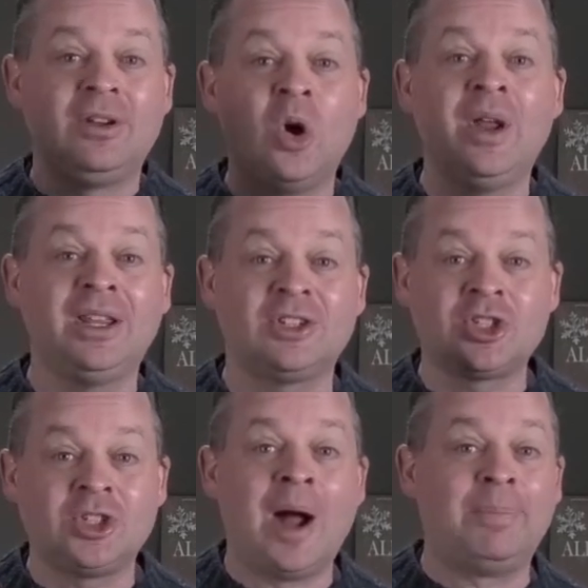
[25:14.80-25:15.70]
go hit
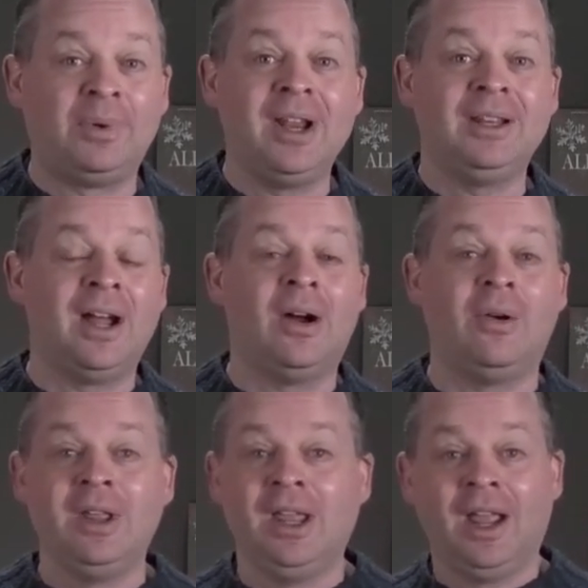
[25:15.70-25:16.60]
stop right
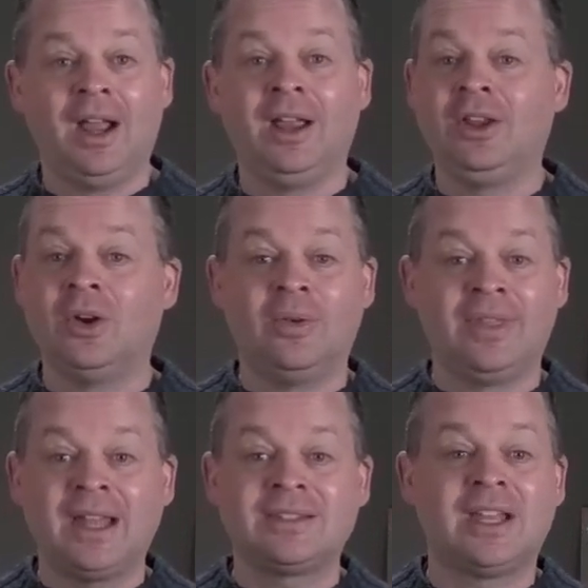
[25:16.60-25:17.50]
now.
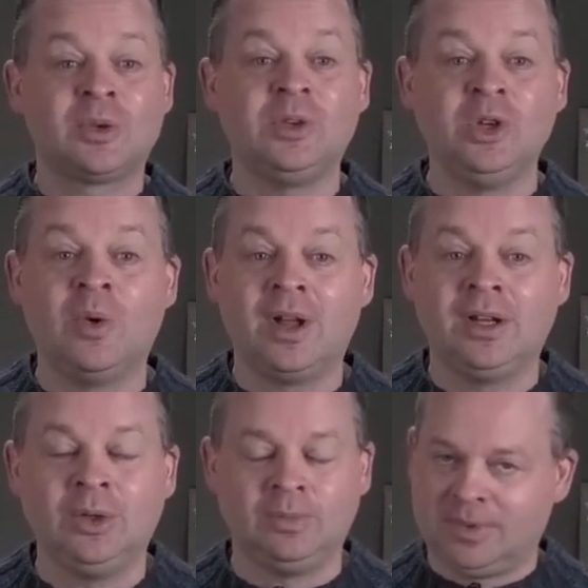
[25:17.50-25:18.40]
That's what you want
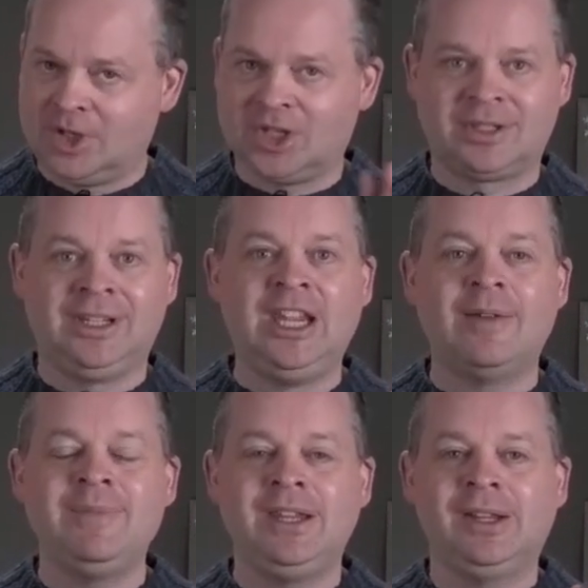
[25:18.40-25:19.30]
to do. Just
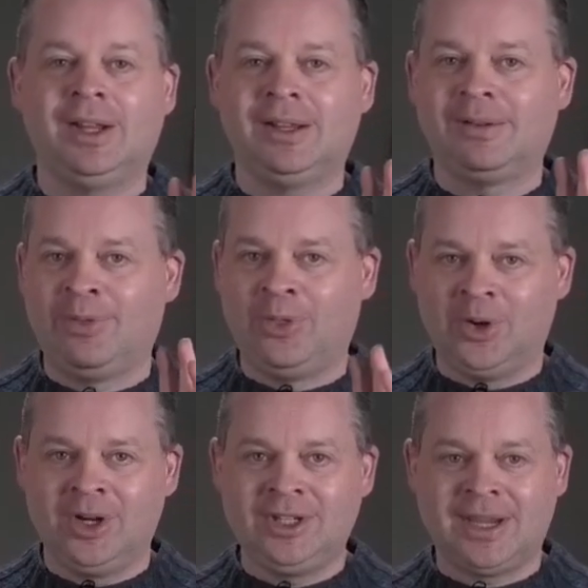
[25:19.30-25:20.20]
give me
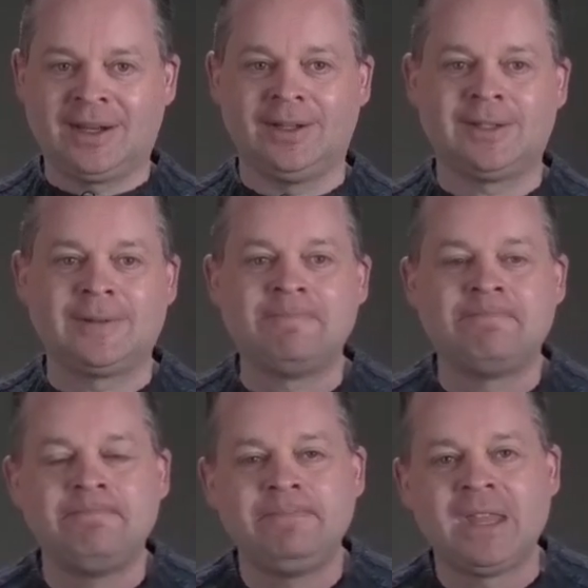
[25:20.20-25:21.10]
30 seconds.
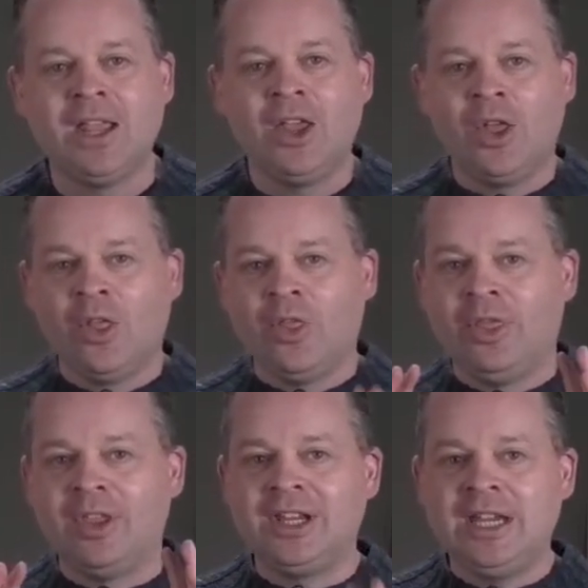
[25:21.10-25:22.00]

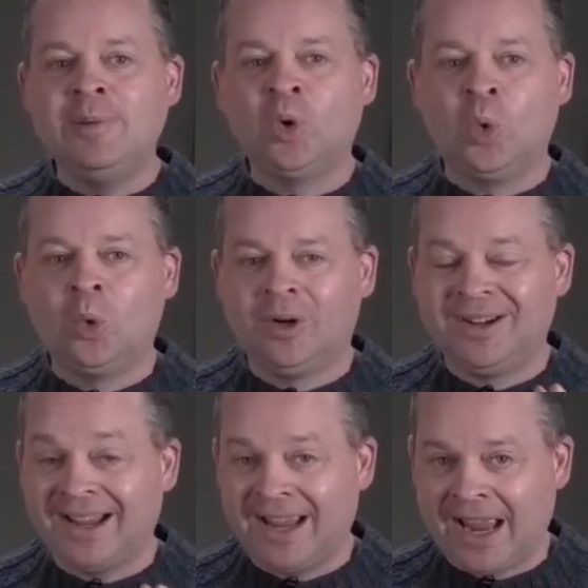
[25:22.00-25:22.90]
The Hebrew
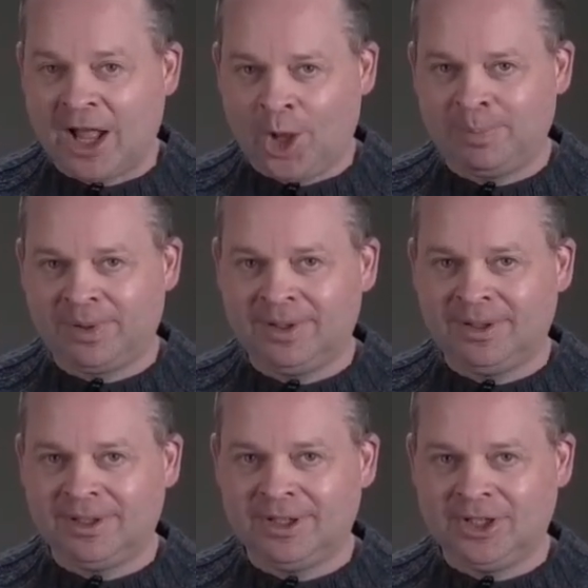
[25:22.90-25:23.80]
word helper
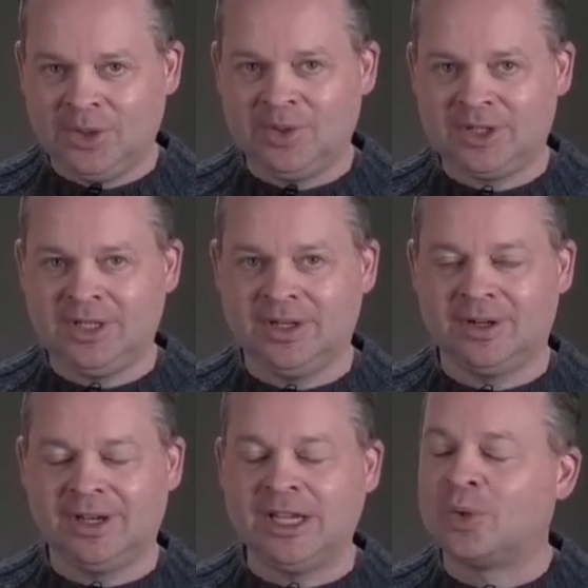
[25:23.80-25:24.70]
used
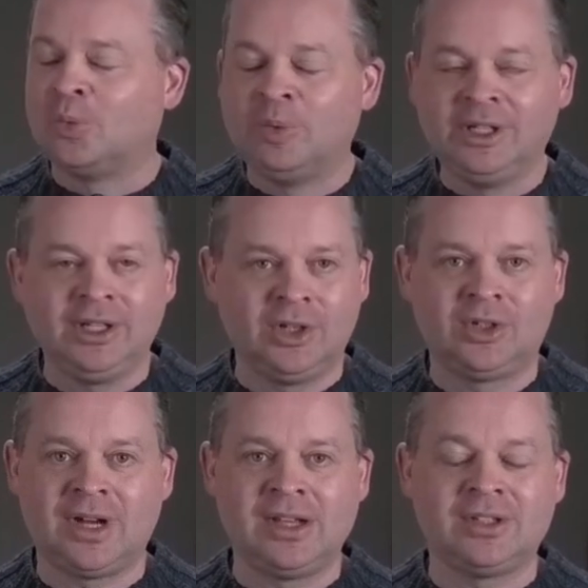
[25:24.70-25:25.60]
here is a really
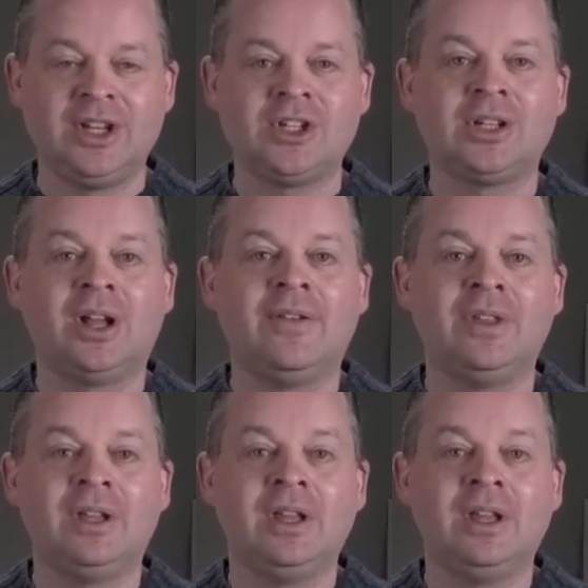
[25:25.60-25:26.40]
good translation of